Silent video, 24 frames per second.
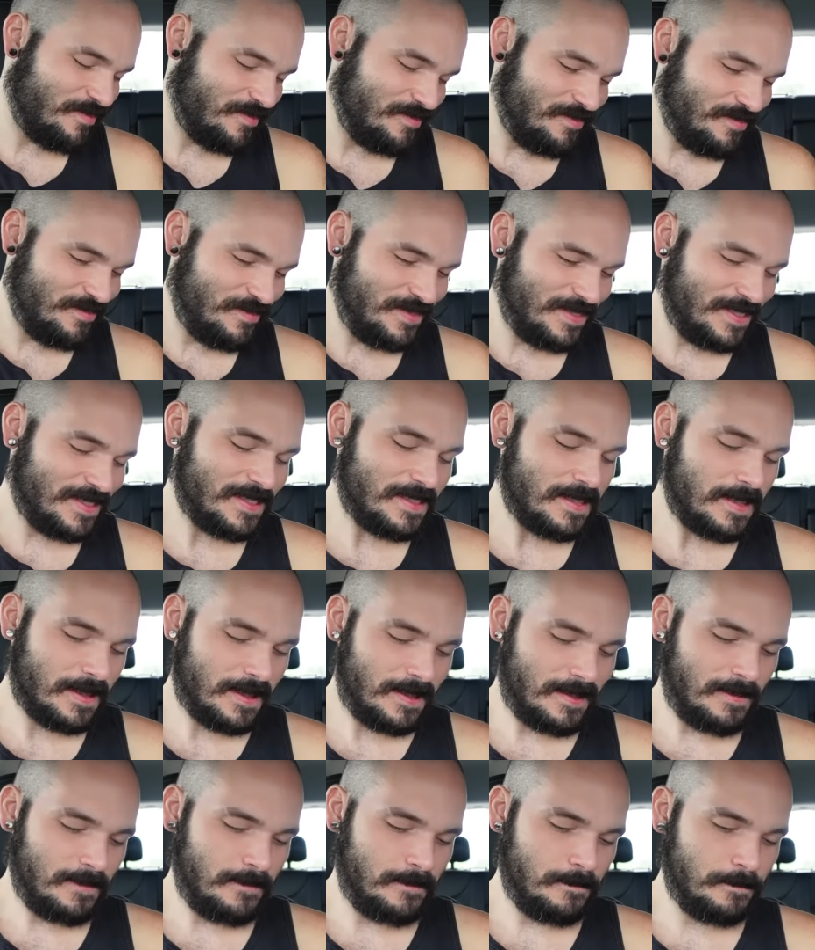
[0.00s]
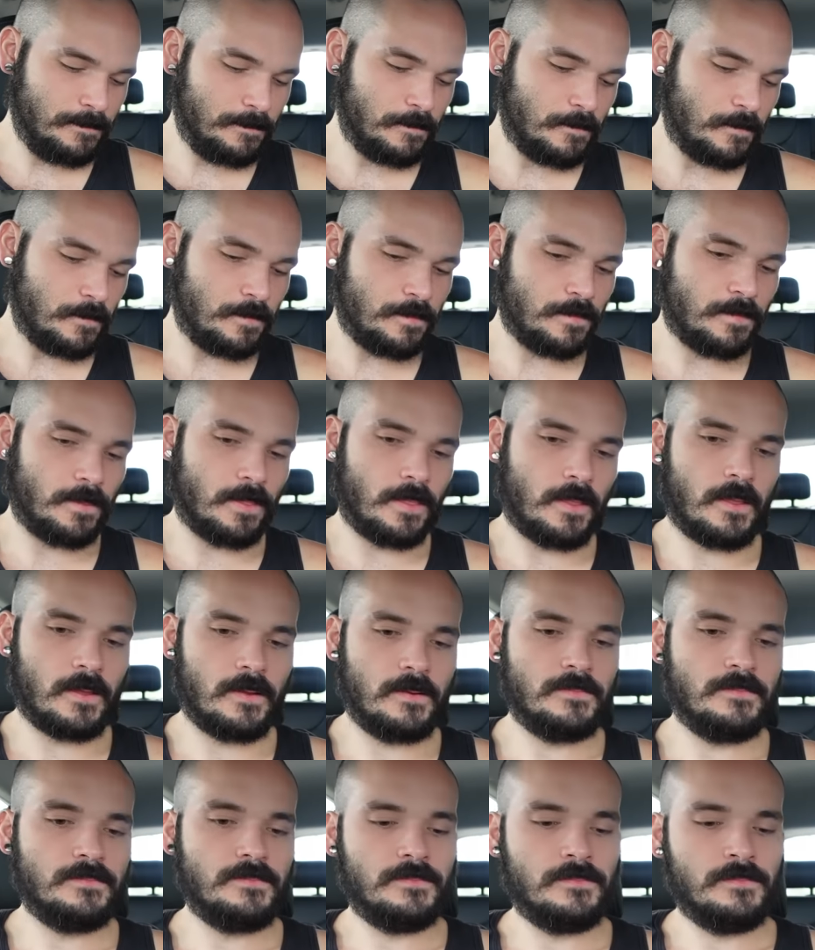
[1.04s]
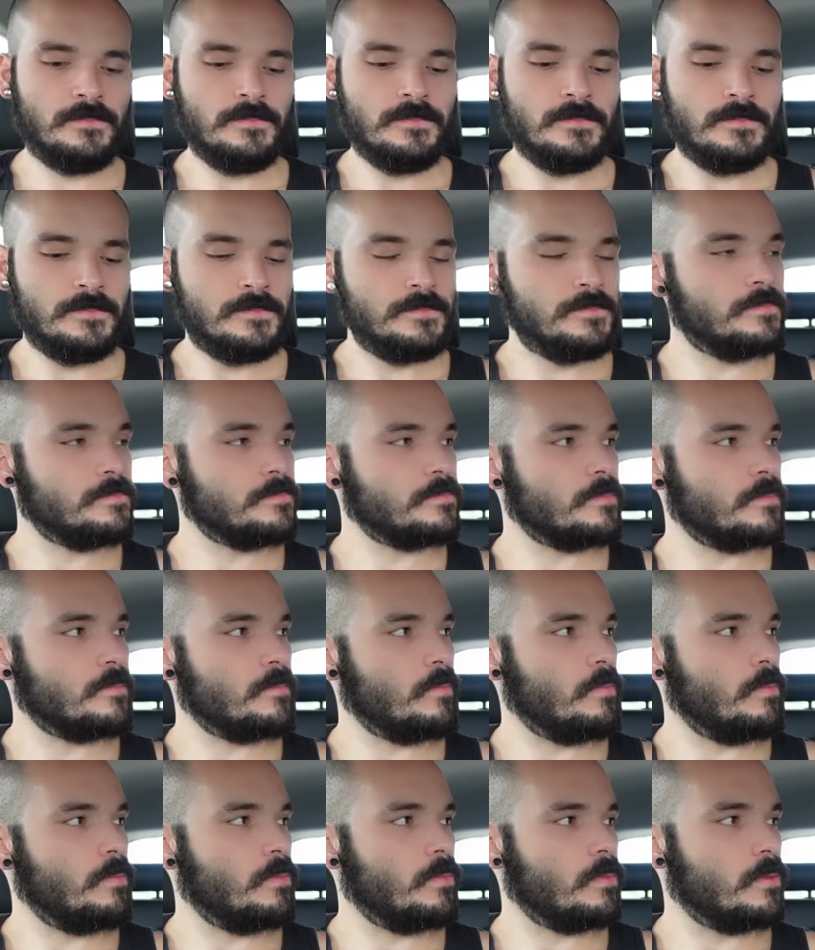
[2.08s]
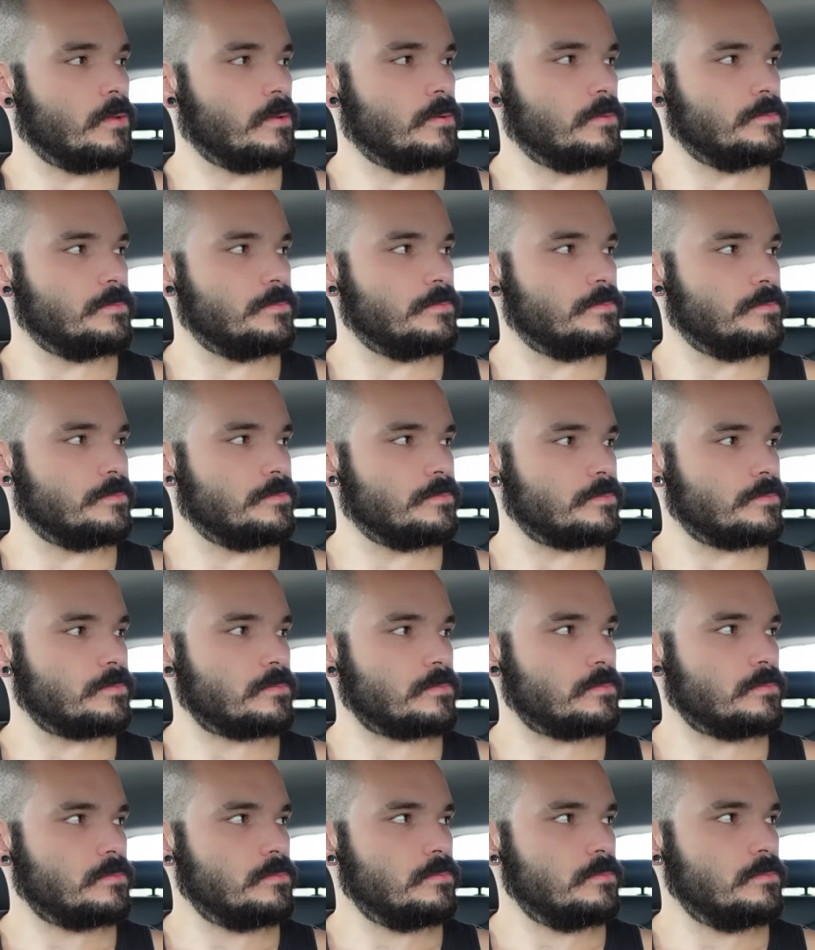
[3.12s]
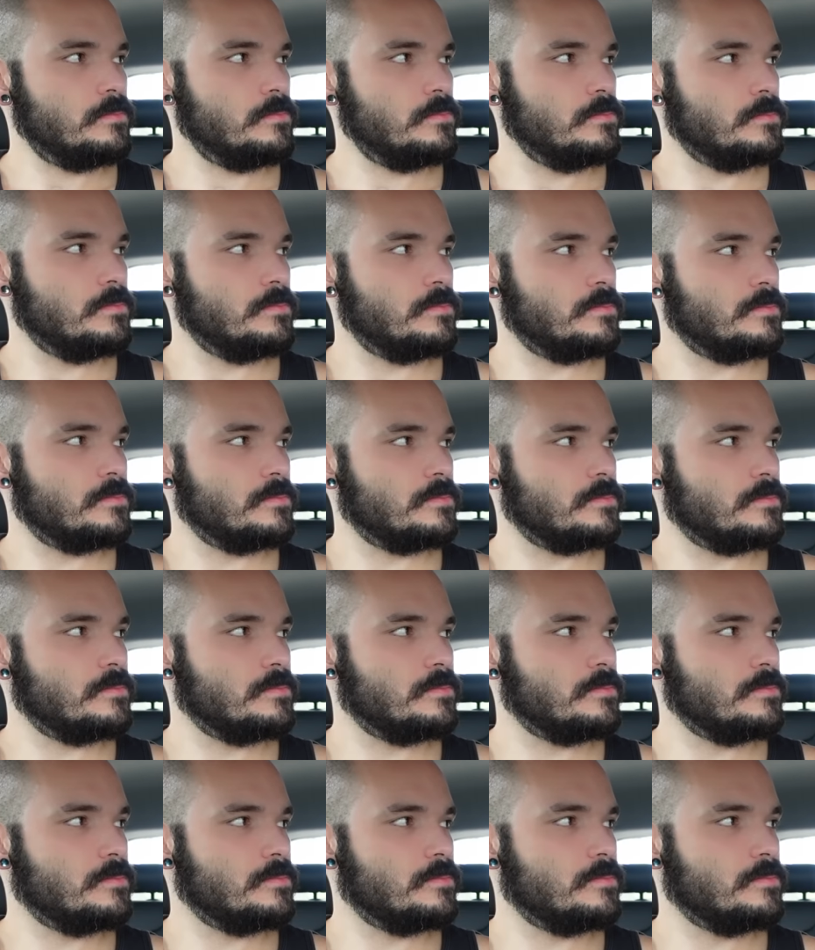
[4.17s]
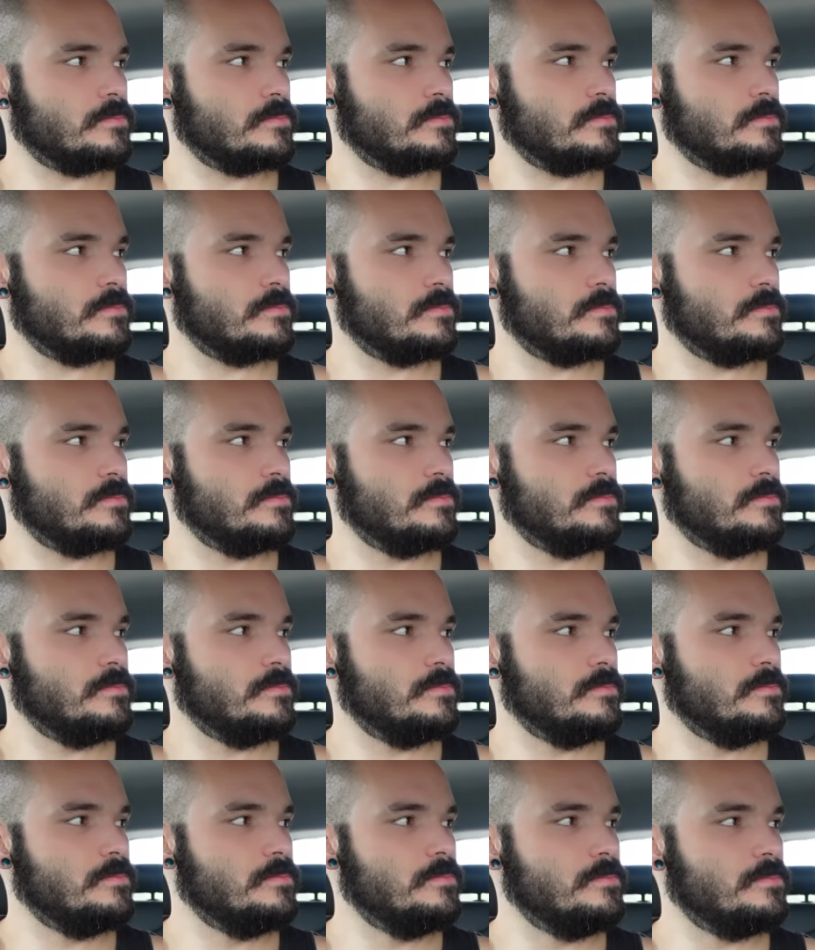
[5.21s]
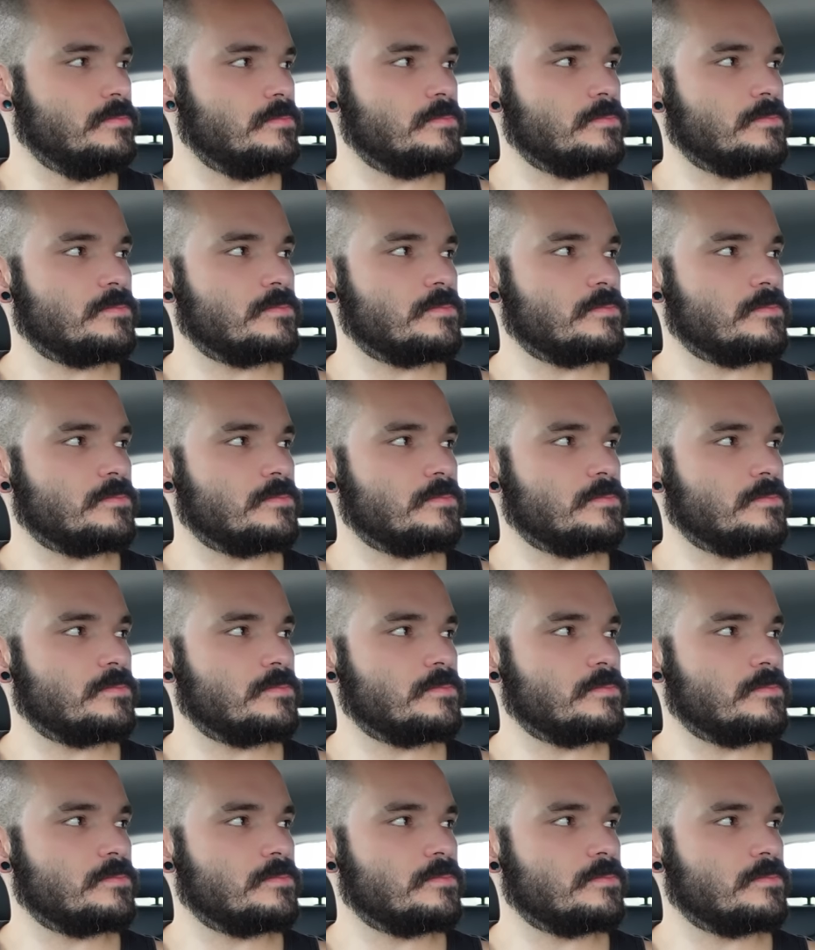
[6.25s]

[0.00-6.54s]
No words are spoken by the person on screen.